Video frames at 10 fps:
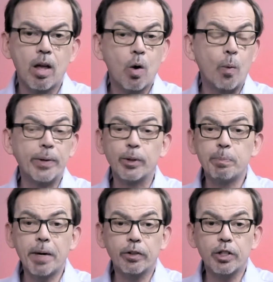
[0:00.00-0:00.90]
Whether it's
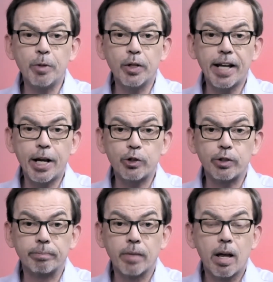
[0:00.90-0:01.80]
better
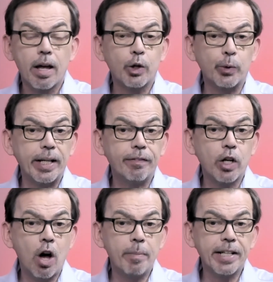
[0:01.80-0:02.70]
communication, creative
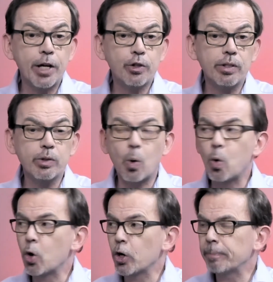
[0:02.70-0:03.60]
accommodations,
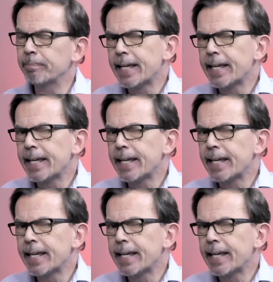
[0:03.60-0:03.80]
or